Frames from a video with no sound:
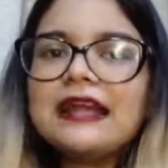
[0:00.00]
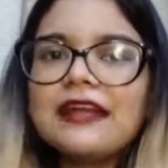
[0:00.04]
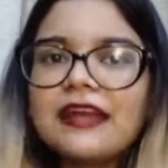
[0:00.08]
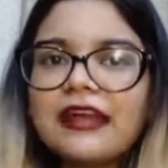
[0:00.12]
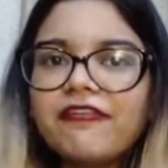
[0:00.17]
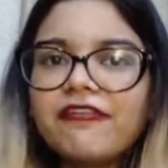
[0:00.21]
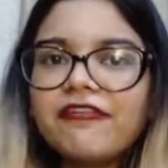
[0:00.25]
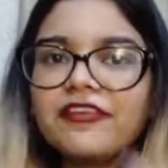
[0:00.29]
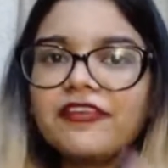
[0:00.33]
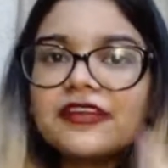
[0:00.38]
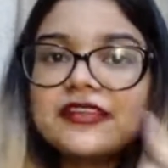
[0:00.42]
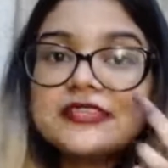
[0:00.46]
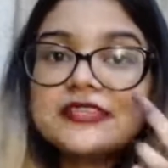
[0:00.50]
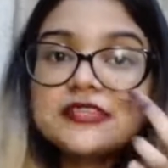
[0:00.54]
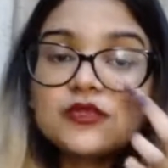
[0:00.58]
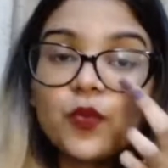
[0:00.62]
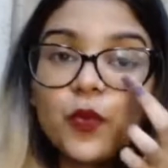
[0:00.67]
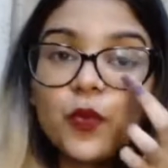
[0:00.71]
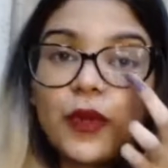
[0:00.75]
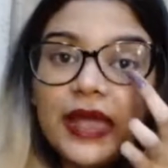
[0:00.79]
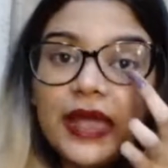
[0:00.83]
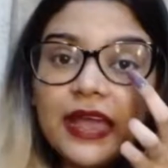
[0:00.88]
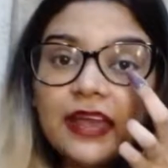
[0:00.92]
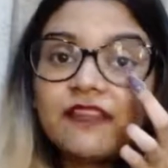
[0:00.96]
reference
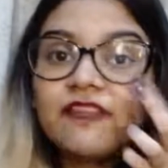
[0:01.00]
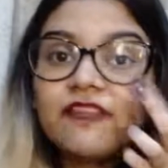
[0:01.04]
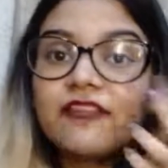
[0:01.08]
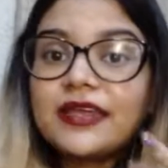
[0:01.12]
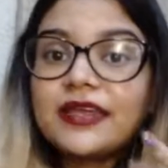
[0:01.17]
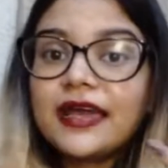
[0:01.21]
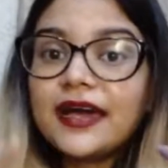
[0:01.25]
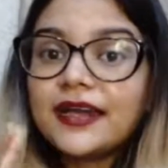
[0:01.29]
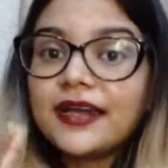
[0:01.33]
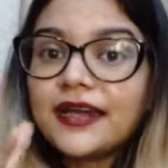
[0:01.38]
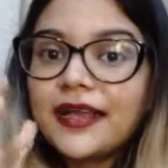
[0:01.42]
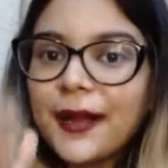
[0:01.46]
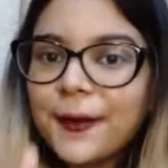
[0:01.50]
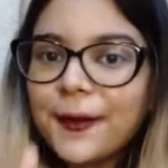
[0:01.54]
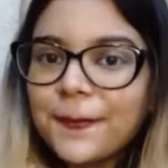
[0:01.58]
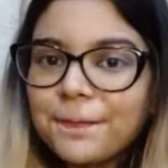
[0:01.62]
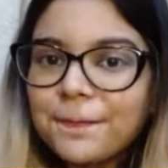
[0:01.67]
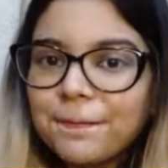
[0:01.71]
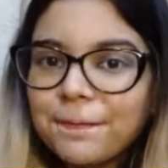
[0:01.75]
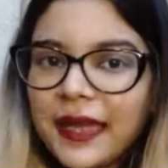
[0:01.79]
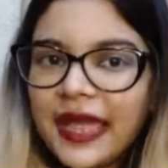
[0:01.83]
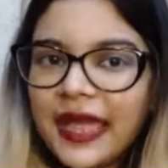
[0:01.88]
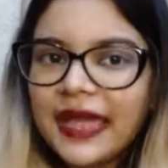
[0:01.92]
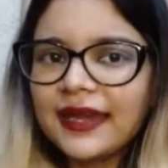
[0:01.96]
where we are
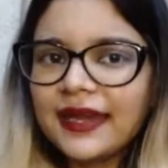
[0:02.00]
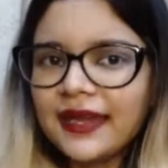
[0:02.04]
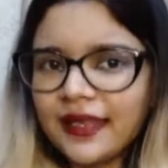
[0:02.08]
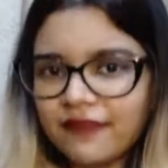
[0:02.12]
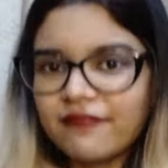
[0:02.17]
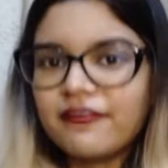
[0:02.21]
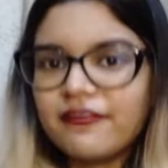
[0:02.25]
comparing,